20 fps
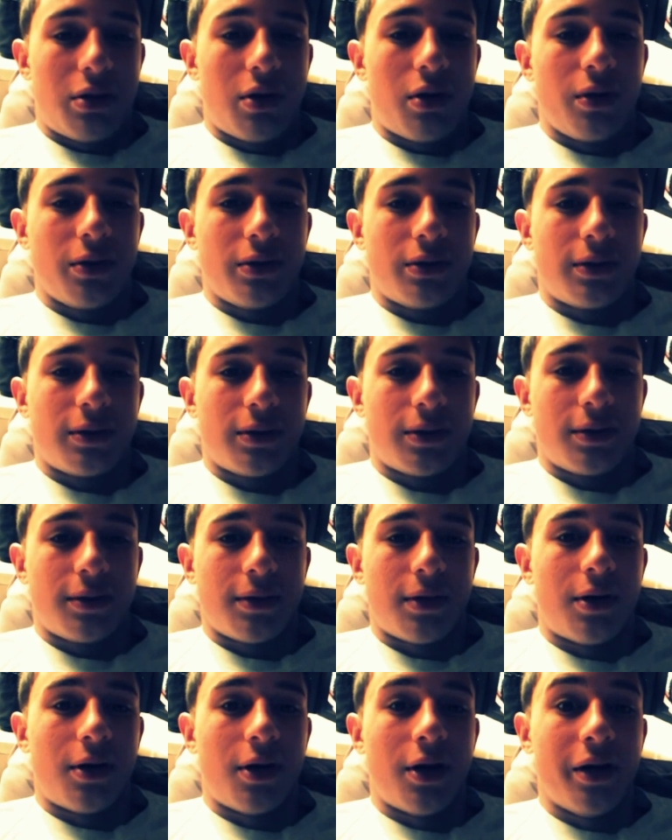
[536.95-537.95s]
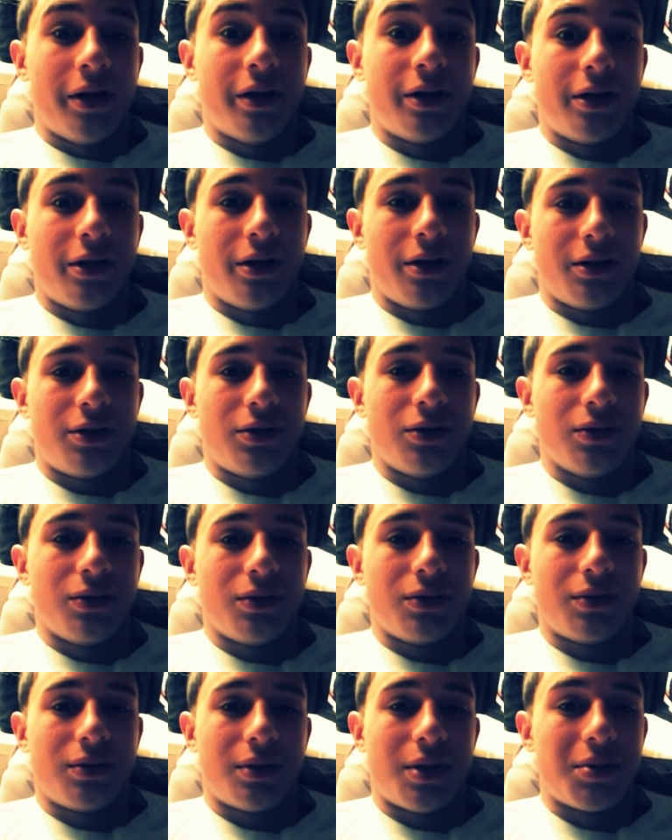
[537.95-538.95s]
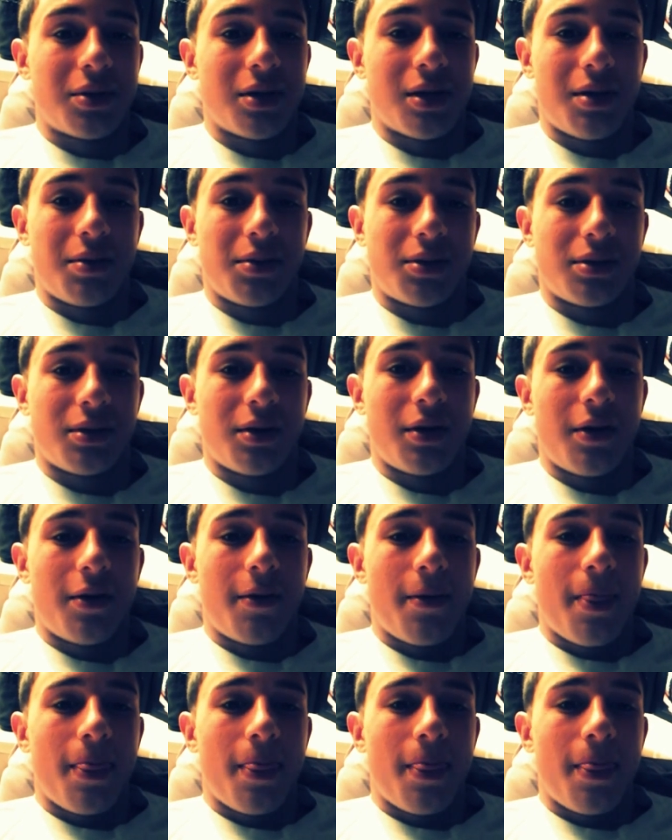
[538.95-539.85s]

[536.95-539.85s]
girls are hard-hearted too sometimes.